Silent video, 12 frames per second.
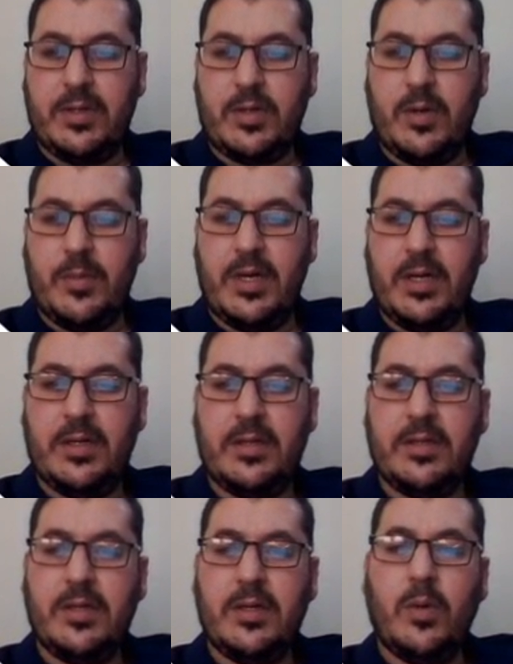comma,
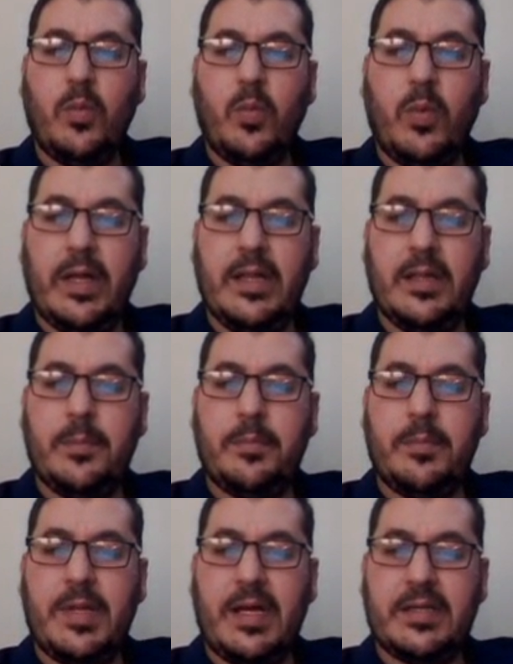will
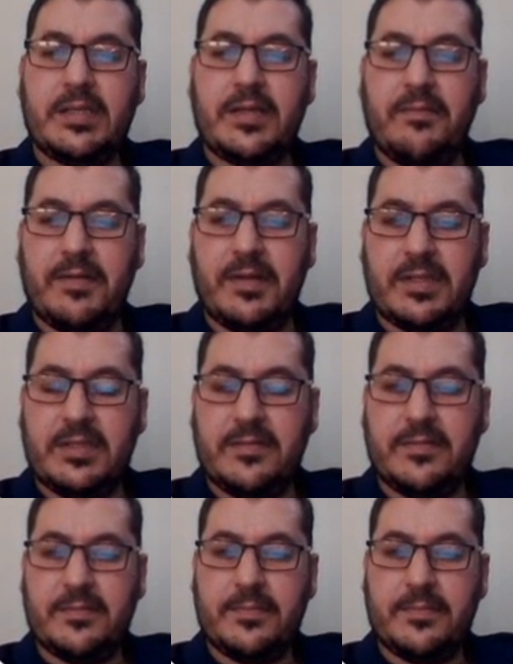plus infinitive.